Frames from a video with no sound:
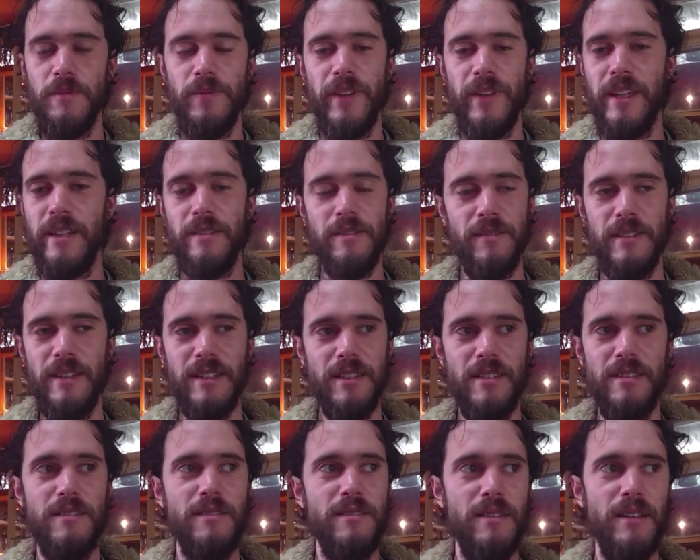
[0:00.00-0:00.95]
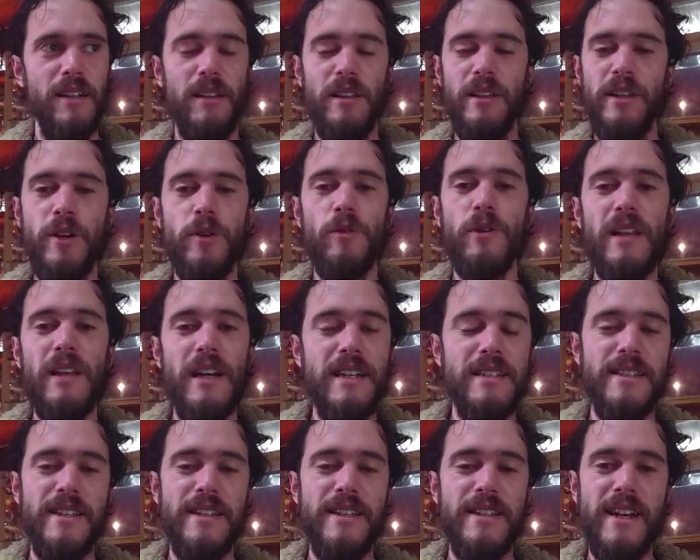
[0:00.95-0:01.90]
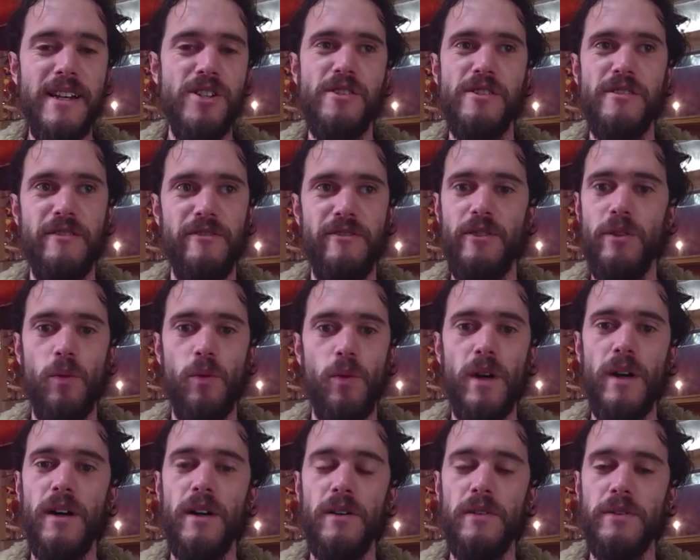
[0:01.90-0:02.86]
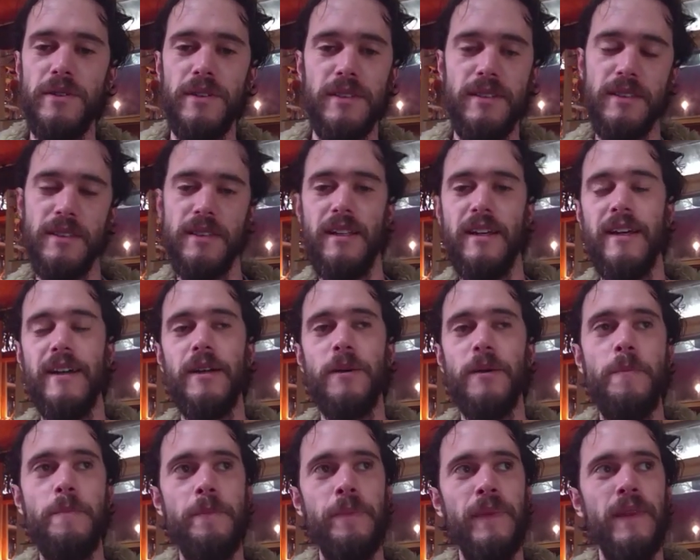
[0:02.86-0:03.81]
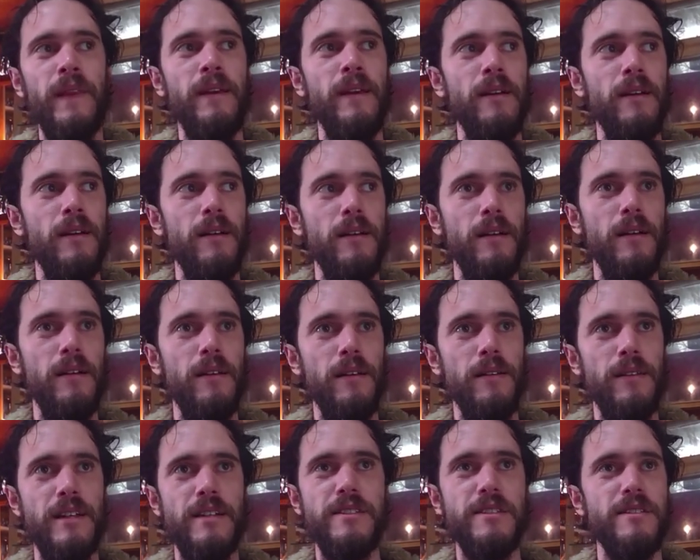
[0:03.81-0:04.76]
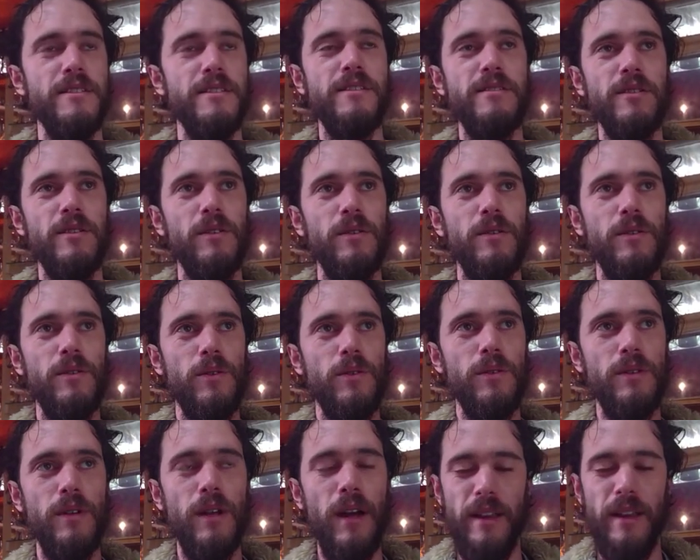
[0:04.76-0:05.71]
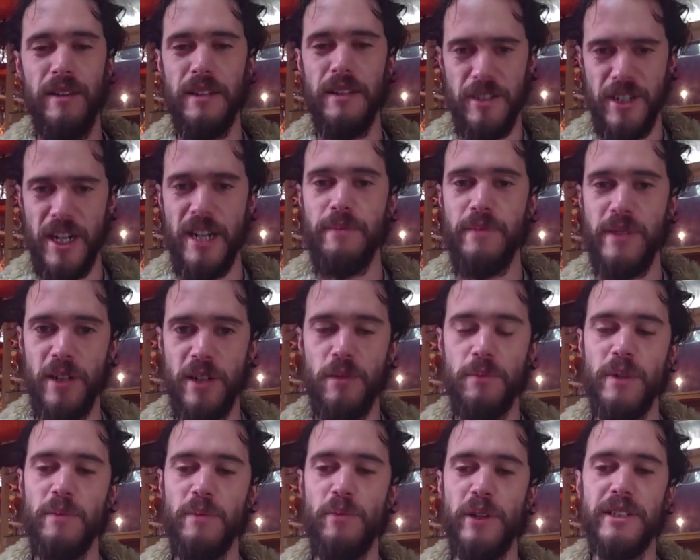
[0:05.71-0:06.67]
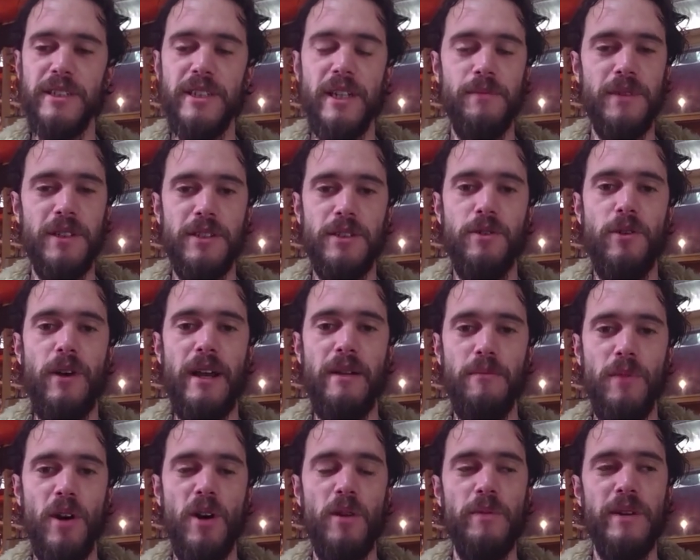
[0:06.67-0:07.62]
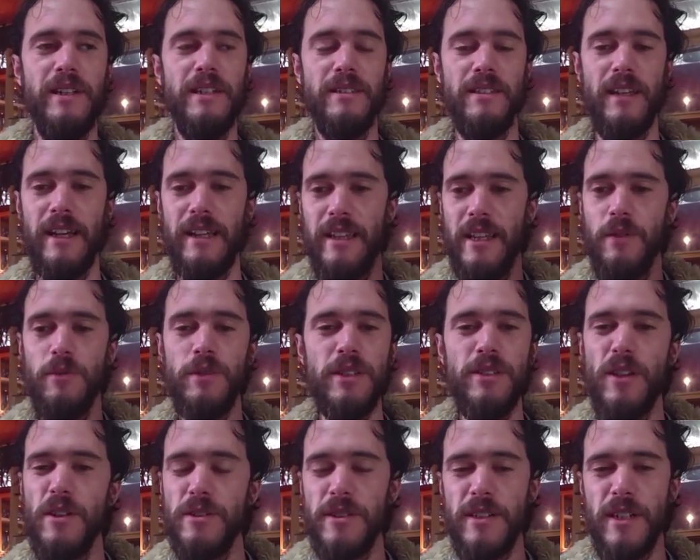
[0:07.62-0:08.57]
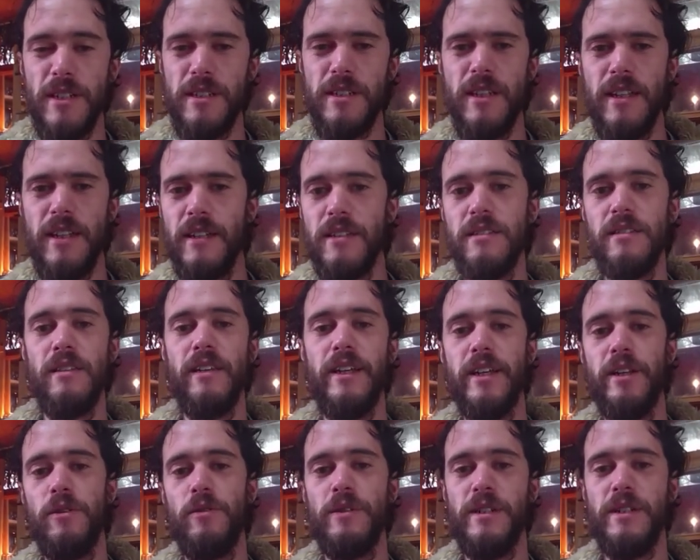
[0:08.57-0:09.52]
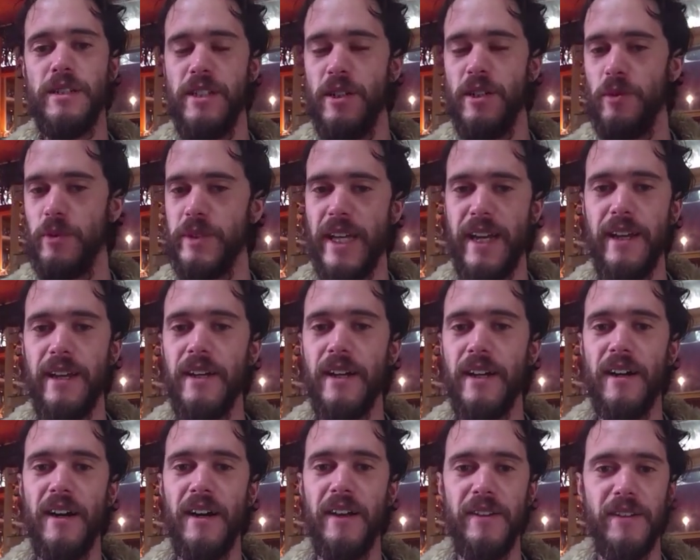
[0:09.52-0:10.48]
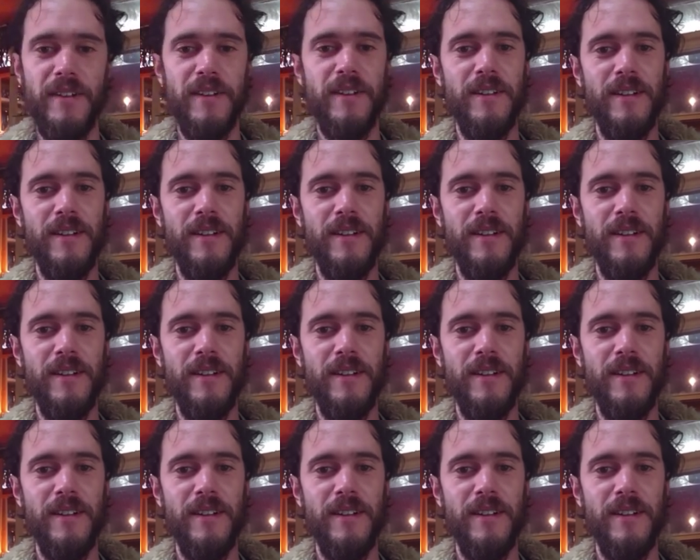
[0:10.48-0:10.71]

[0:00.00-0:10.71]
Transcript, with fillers: Yeah. It, it's a literalization of the world. It's like, there's this, I think James Hillman brings up this great moment. He's like, there was no such thing as litter until Descartes.